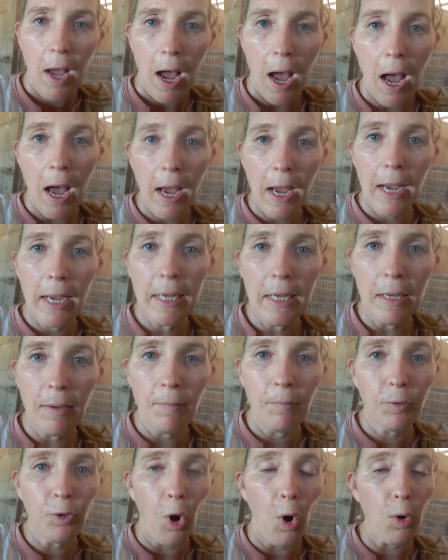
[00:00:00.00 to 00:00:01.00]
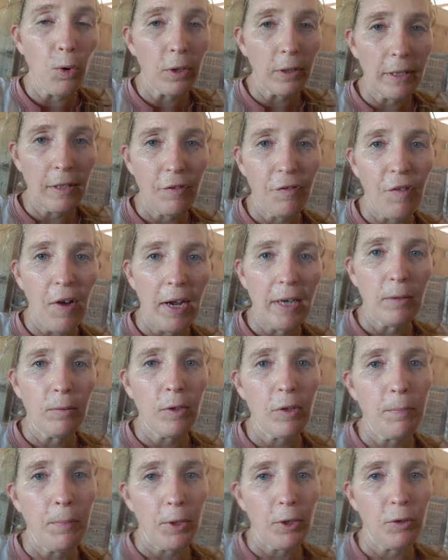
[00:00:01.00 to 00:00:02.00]
I am totally fine
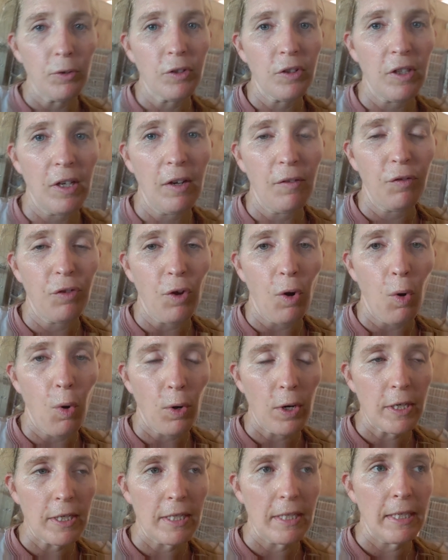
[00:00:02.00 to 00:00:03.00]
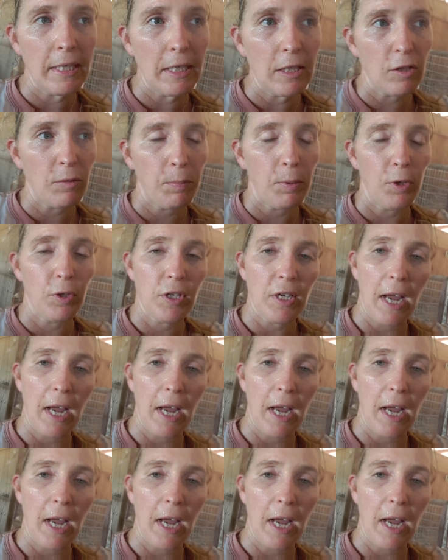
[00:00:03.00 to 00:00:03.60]
with boots if the horse needs boots.